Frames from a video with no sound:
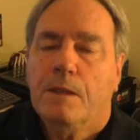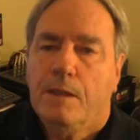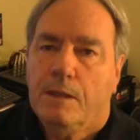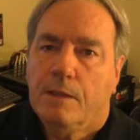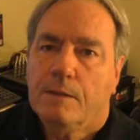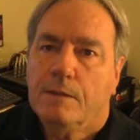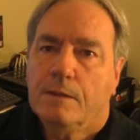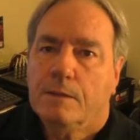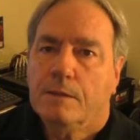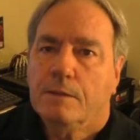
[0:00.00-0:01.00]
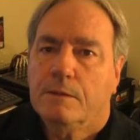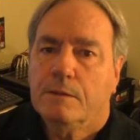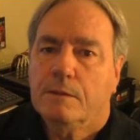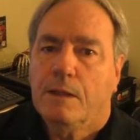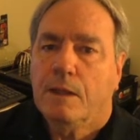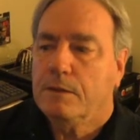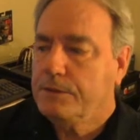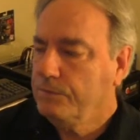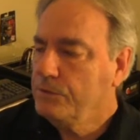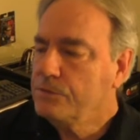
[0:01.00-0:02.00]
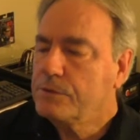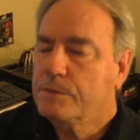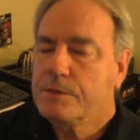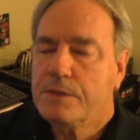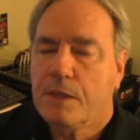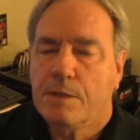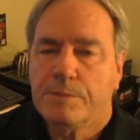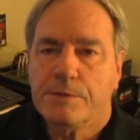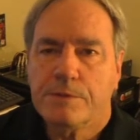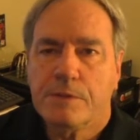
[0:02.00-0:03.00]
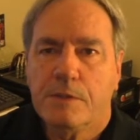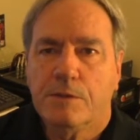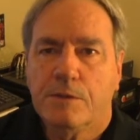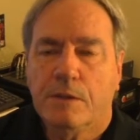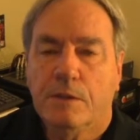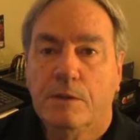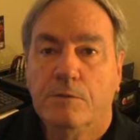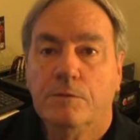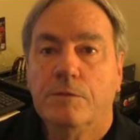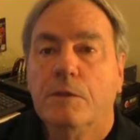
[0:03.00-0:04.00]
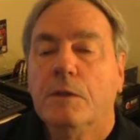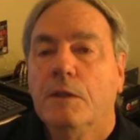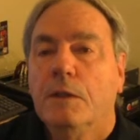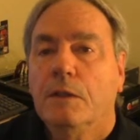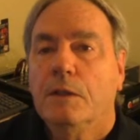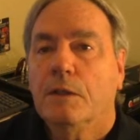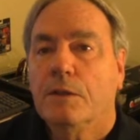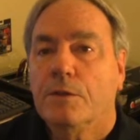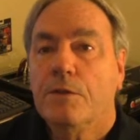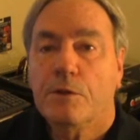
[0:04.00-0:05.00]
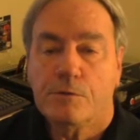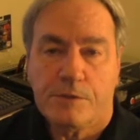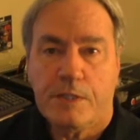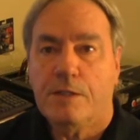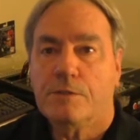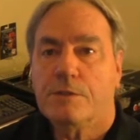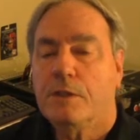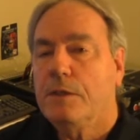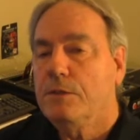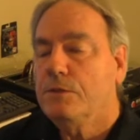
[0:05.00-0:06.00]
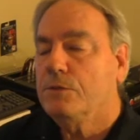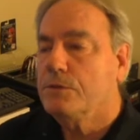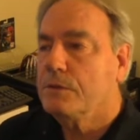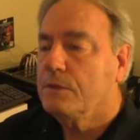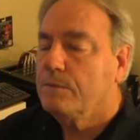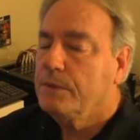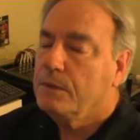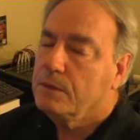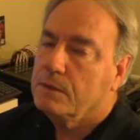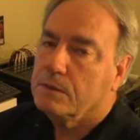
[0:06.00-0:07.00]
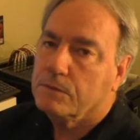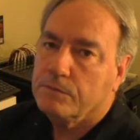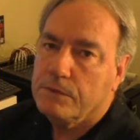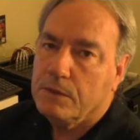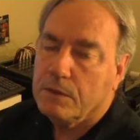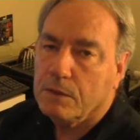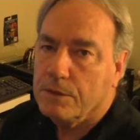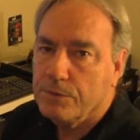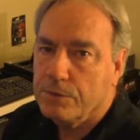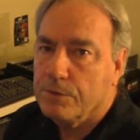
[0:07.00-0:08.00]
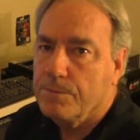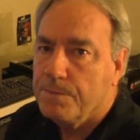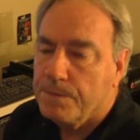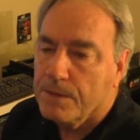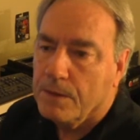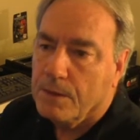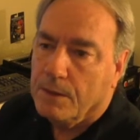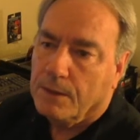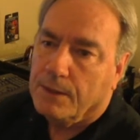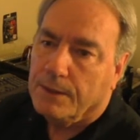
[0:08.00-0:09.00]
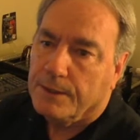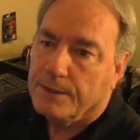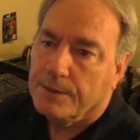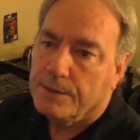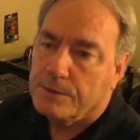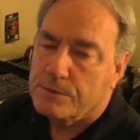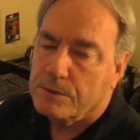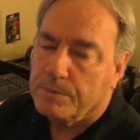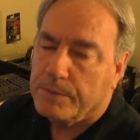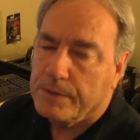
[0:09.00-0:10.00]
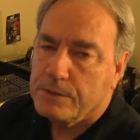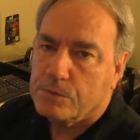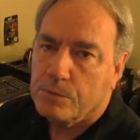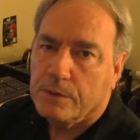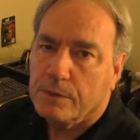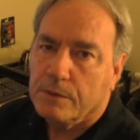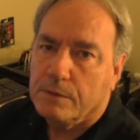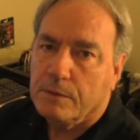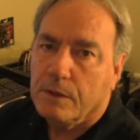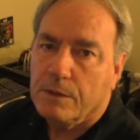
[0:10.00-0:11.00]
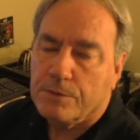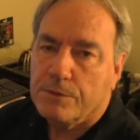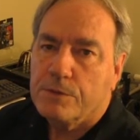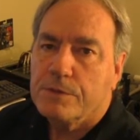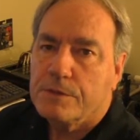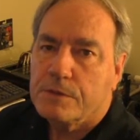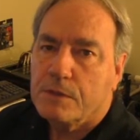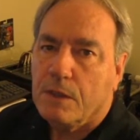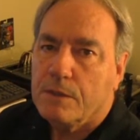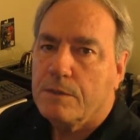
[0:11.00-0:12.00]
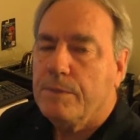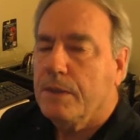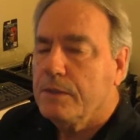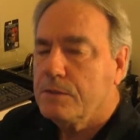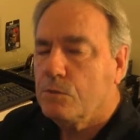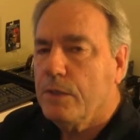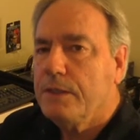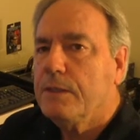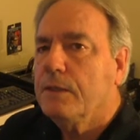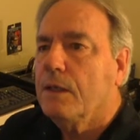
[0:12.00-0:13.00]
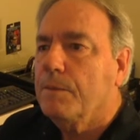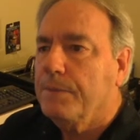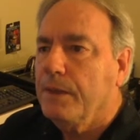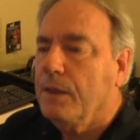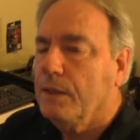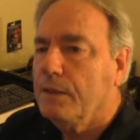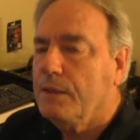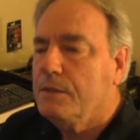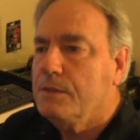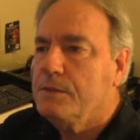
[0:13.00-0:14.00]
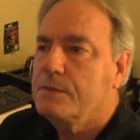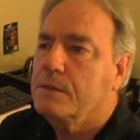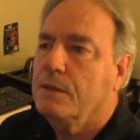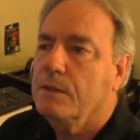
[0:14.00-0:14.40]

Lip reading: and I'll give you some examples here of those sounds that I used. In the beginning of King Arthur, there's a place where Arthur is on the bed, he's waking up, and he's